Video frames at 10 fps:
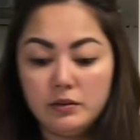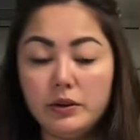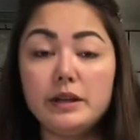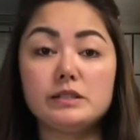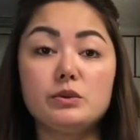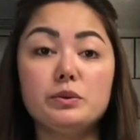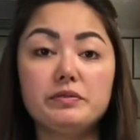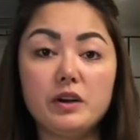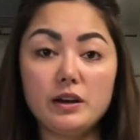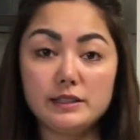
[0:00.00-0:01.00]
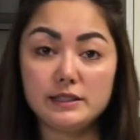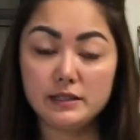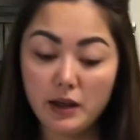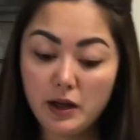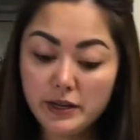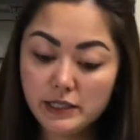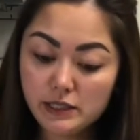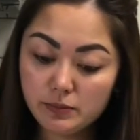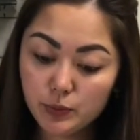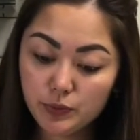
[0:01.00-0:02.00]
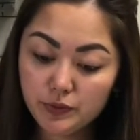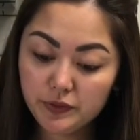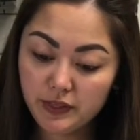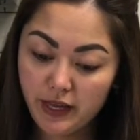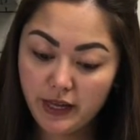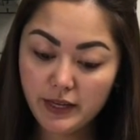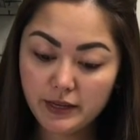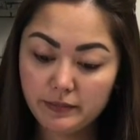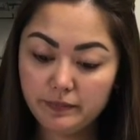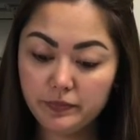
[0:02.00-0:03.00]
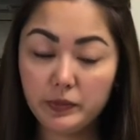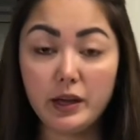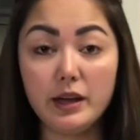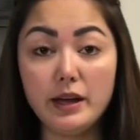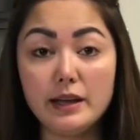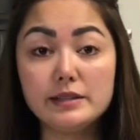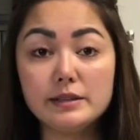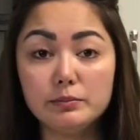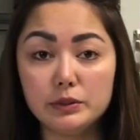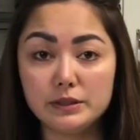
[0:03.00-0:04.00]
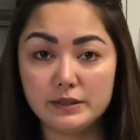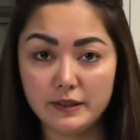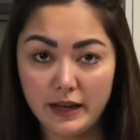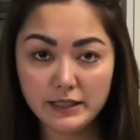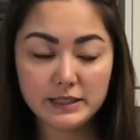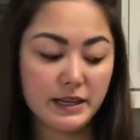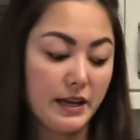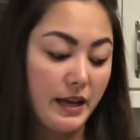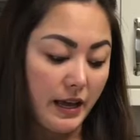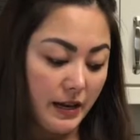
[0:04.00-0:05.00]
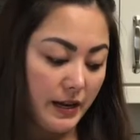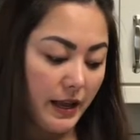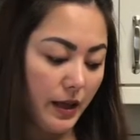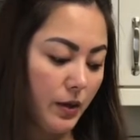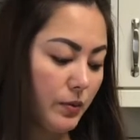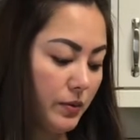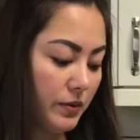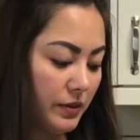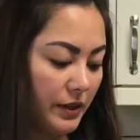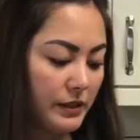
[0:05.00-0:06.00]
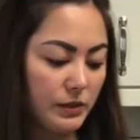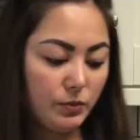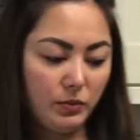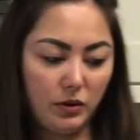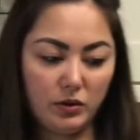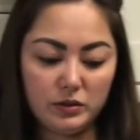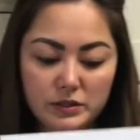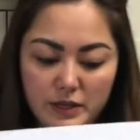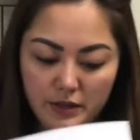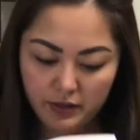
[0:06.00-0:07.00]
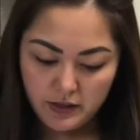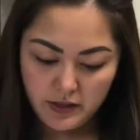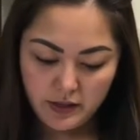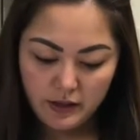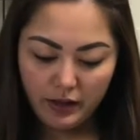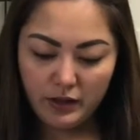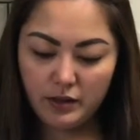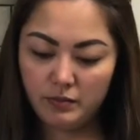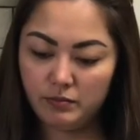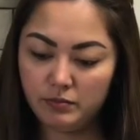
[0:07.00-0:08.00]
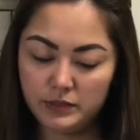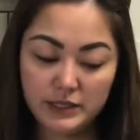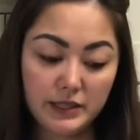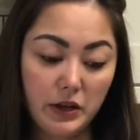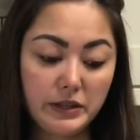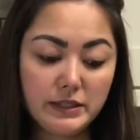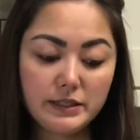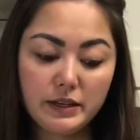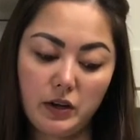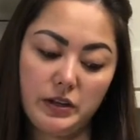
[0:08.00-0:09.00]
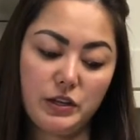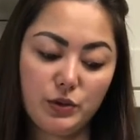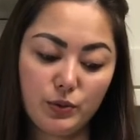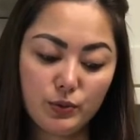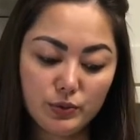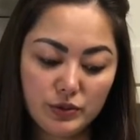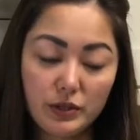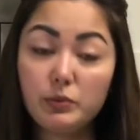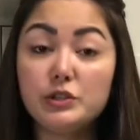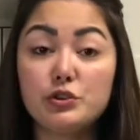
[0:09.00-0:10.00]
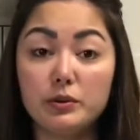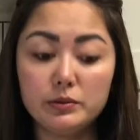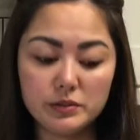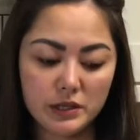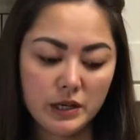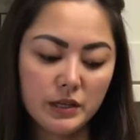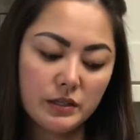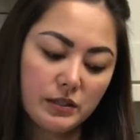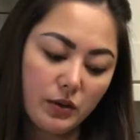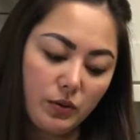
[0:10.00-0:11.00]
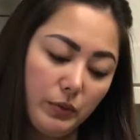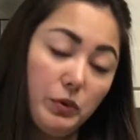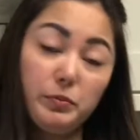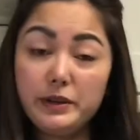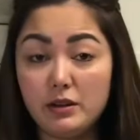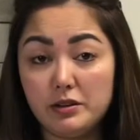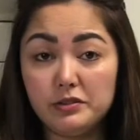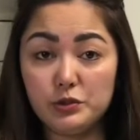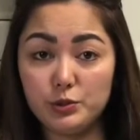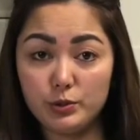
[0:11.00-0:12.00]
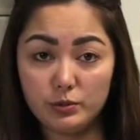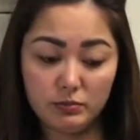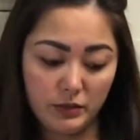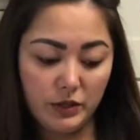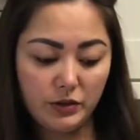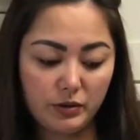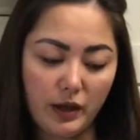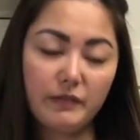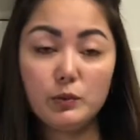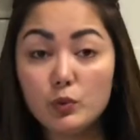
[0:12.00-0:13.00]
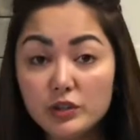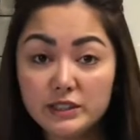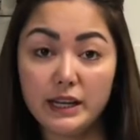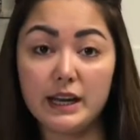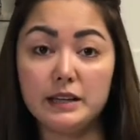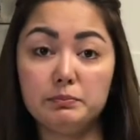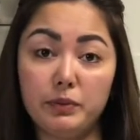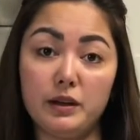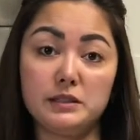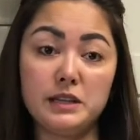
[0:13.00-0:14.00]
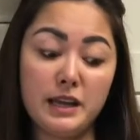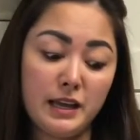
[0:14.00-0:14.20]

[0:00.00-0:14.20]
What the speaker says: Okay, so we've got a nice smooth cake, okay, as simple as that. And now this was the designs that I used, that we chose. So it will be nice to, you know, have the word dad, but